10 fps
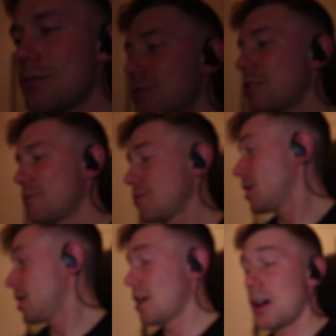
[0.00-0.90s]
to some
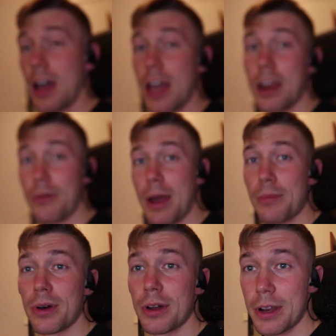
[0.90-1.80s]
Ahani
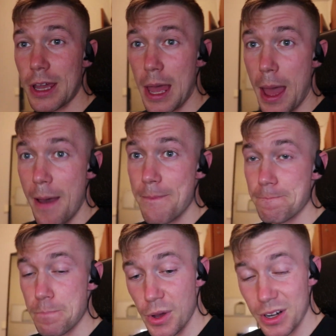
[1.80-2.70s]
Rambod
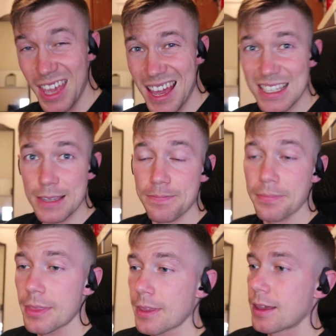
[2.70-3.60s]
podcast.
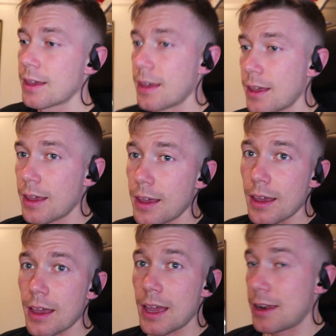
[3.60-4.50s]

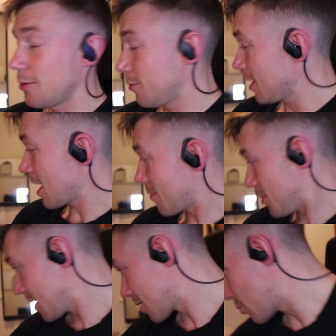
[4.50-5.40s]
And we have
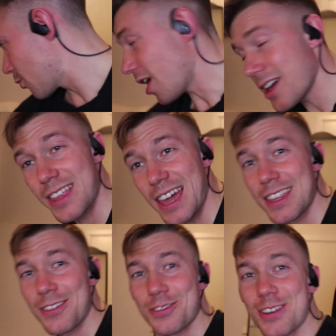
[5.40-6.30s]
been quite
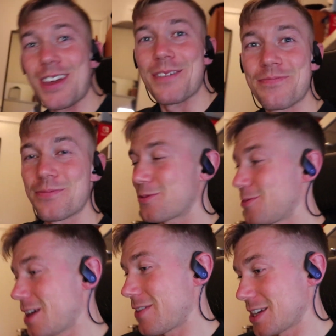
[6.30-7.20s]
active today.
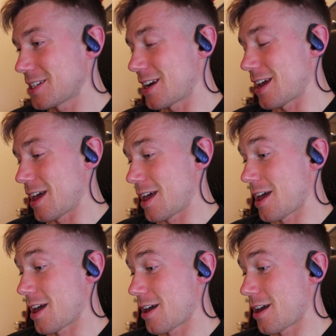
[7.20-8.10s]
We have actually
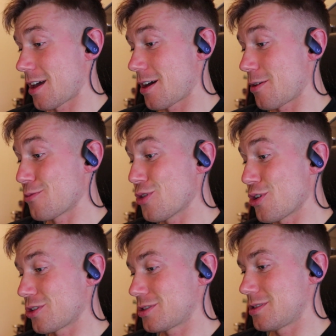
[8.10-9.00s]

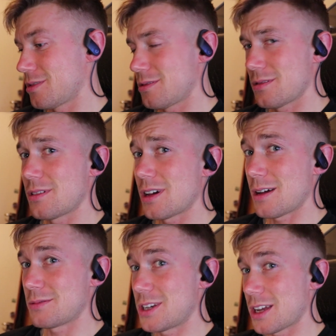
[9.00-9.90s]
walked,
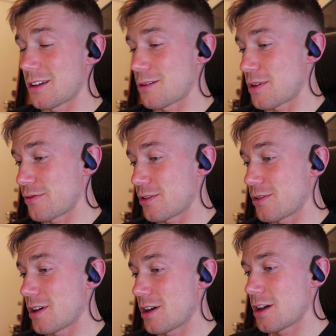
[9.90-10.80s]
I'm checking on my
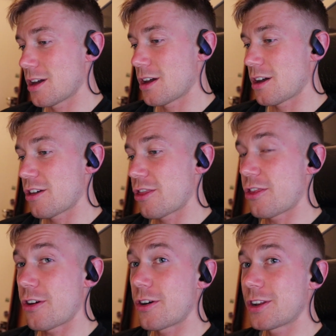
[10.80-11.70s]
phone,
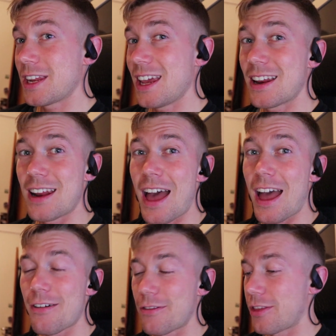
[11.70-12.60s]

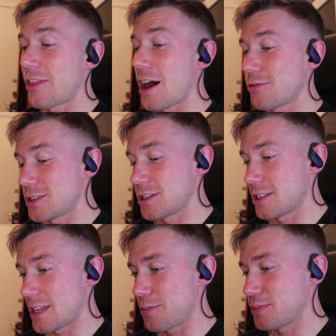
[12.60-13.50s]
13,500
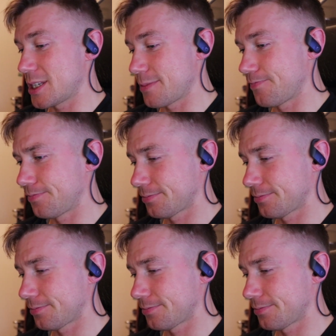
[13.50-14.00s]
steps.